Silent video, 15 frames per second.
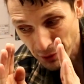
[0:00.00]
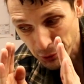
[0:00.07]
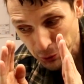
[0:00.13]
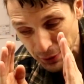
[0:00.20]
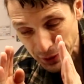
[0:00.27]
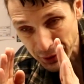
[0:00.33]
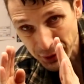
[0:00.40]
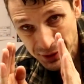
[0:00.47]

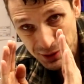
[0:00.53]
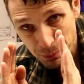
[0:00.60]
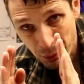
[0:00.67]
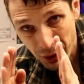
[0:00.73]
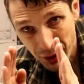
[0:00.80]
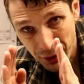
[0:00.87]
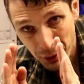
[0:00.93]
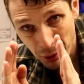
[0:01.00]
rear
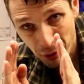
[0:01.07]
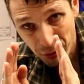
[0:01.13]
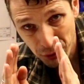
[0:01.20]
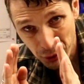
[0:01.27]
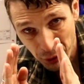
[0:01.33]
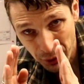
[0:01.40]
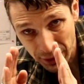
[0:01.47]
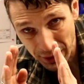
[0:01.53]
spar of
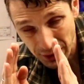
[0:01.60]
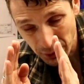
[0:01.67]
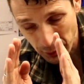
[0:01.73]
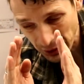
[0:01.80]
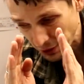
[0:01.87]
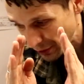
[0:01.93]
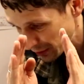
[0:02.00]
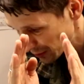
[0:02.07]
your
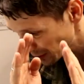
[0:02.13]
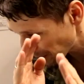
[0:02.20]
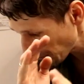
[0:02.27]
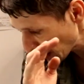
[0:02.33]
elevators.